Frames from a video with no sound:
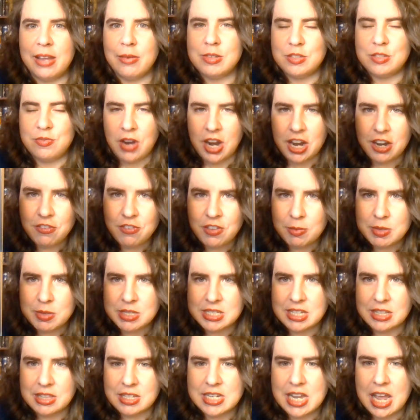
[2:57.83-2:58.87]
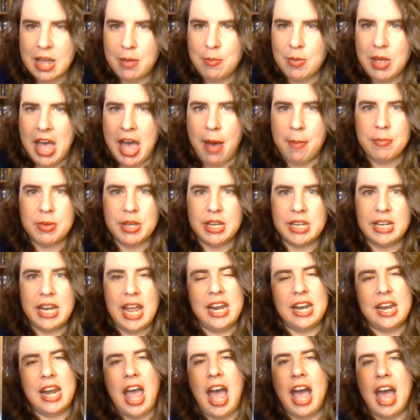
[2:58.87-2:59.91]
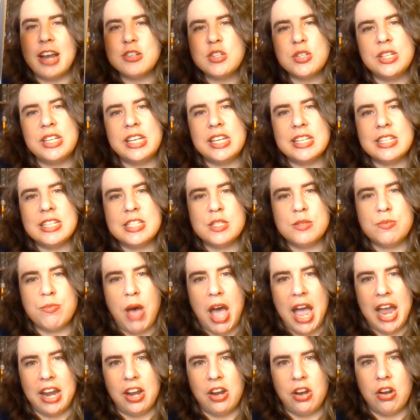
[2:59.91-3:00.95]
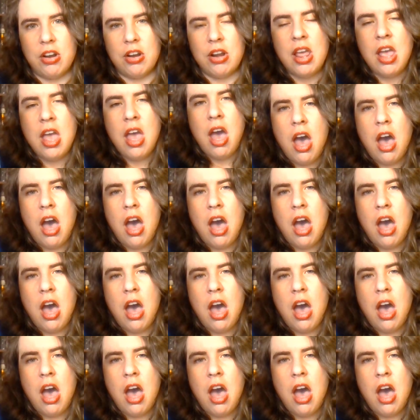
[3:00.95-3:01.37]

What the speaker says: It was very famous at the time it happened, and it actually inspired